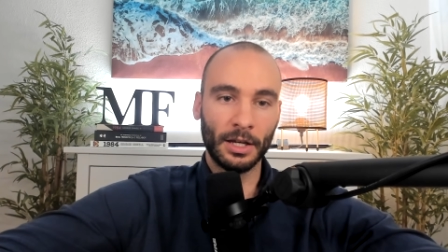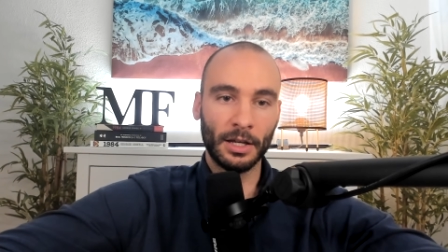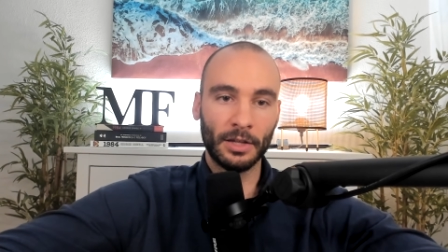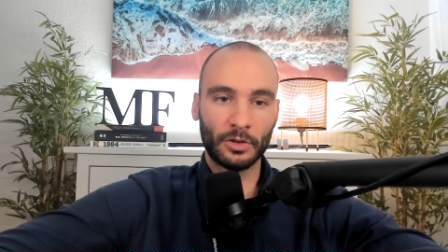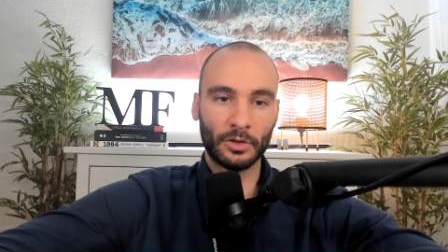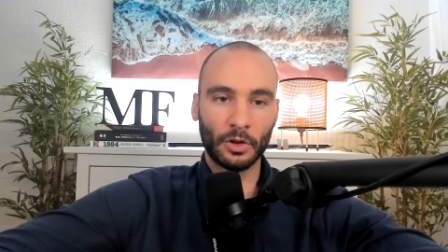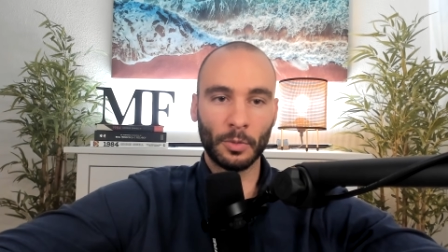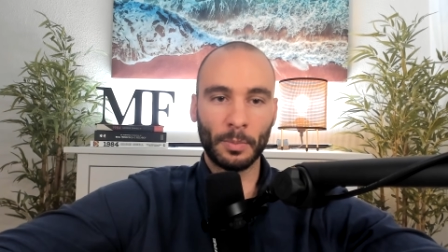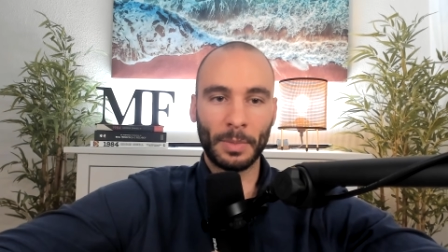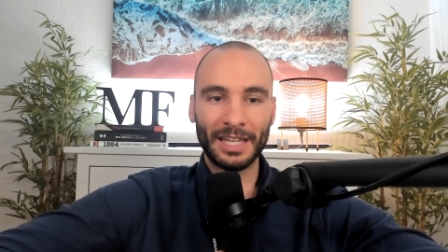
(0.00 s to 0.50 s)

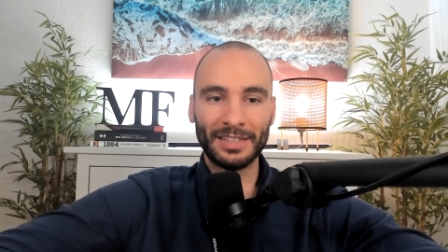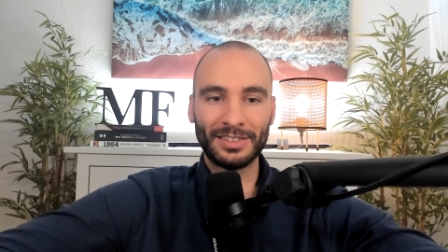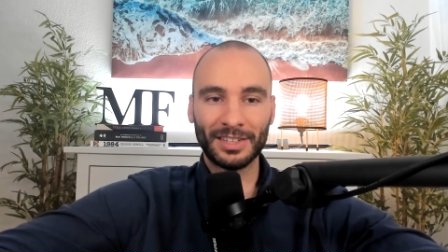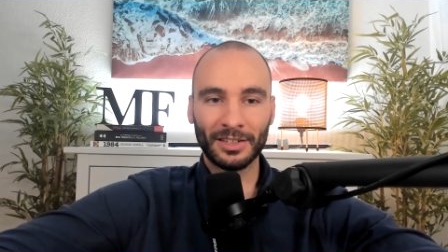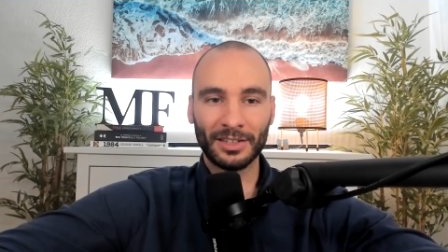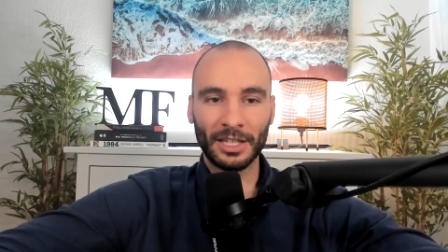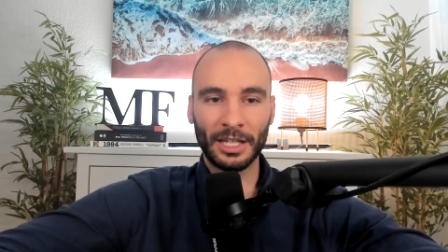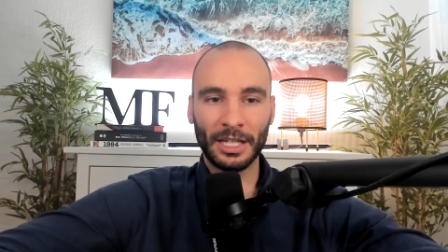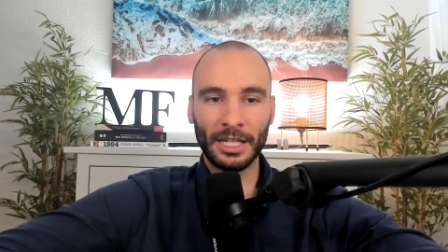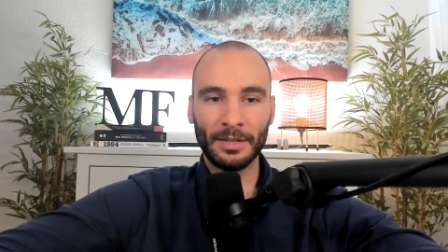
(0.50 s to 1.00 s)
So
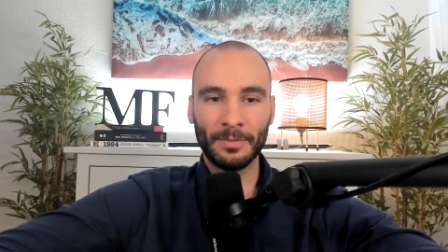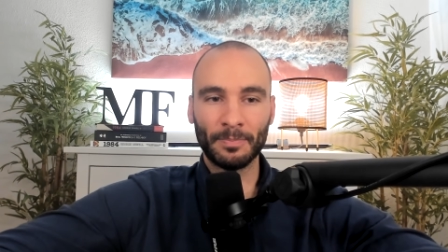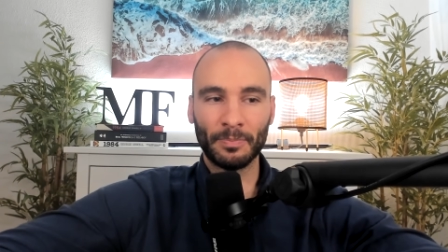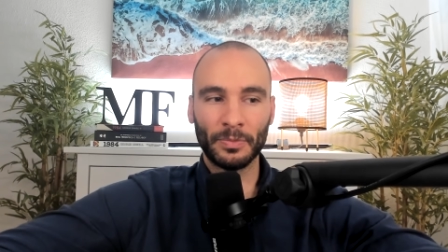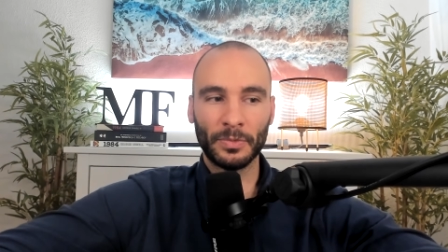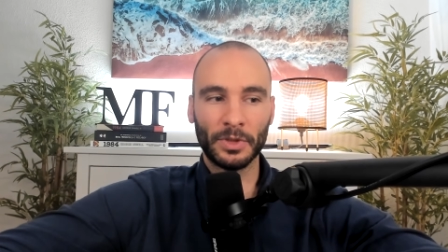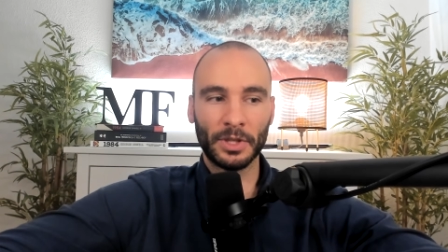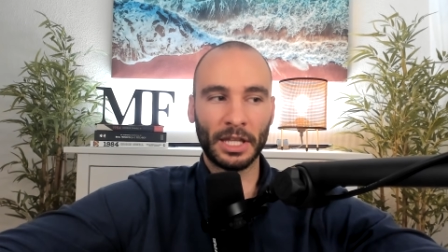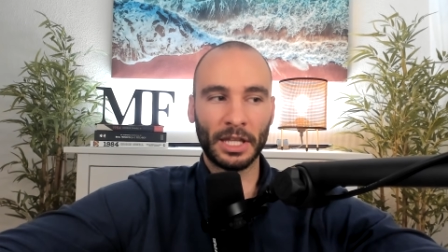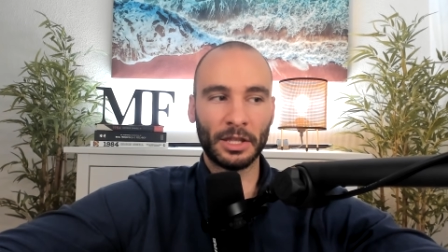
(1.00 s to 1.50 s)
basically,
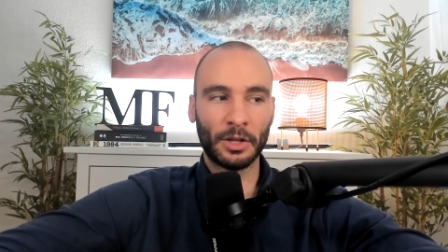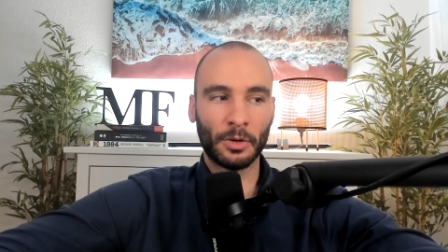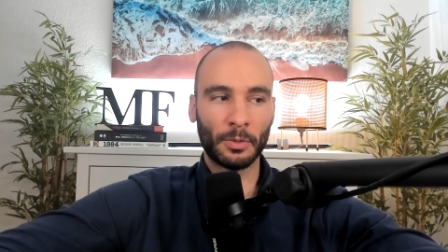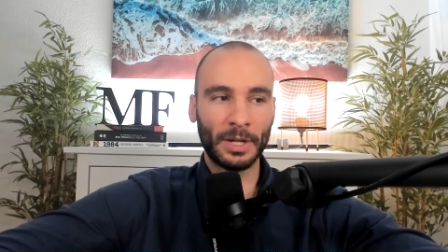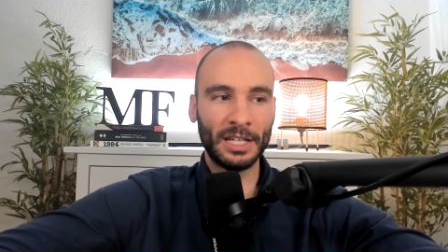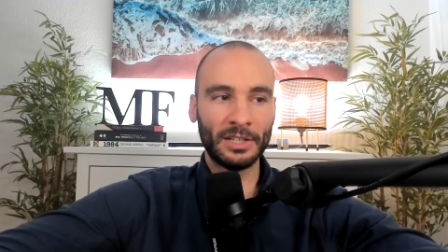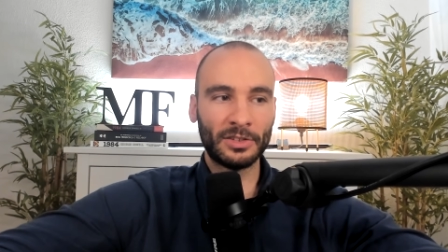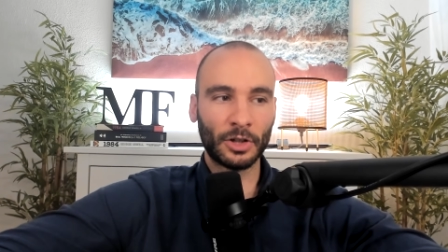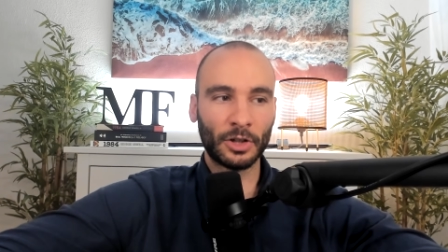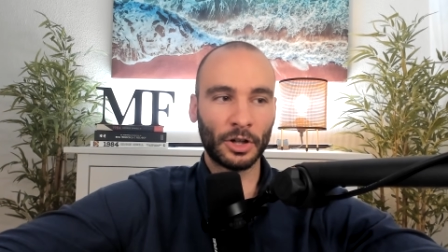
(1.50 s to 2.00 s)
in the
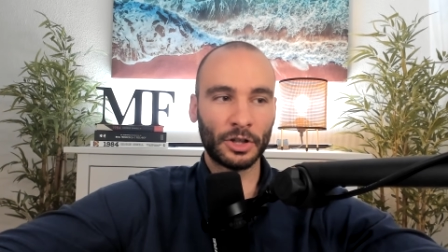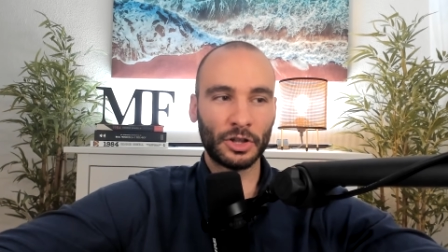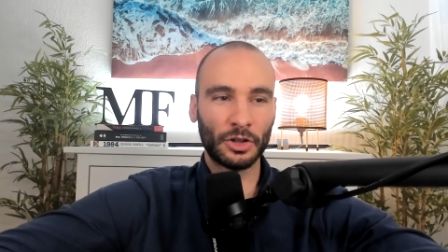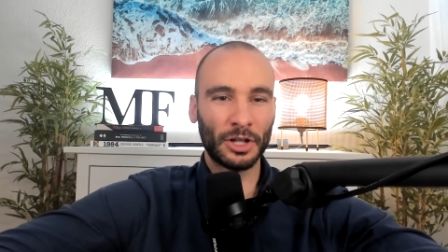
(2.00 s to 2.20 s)
research,